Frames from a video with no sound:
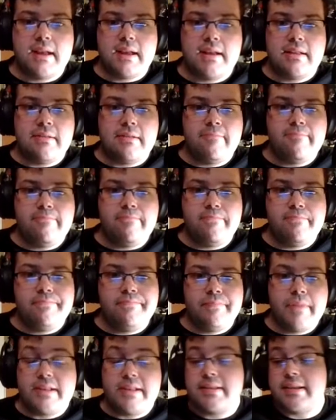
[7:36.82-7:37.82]
it
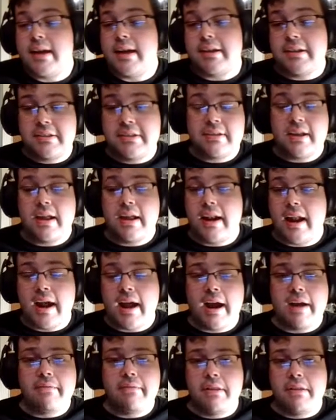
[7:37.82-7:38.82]
it sucks, and
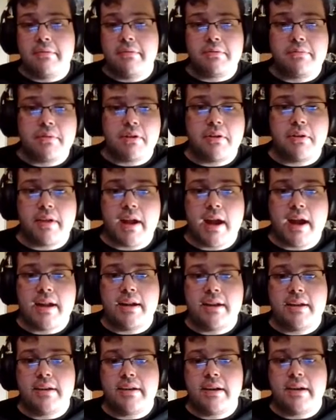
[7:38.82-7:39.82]
I, I really wish we could have
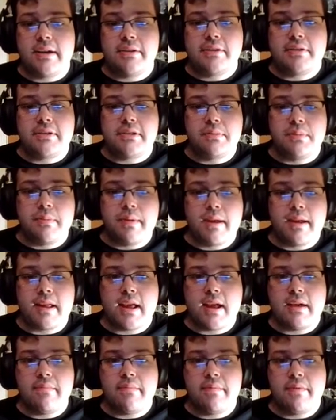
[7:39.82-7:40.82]
gotten a, a, good Superman
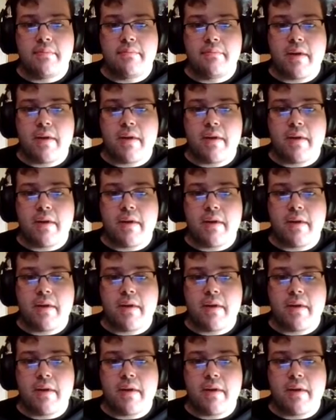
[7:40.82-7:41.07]
game from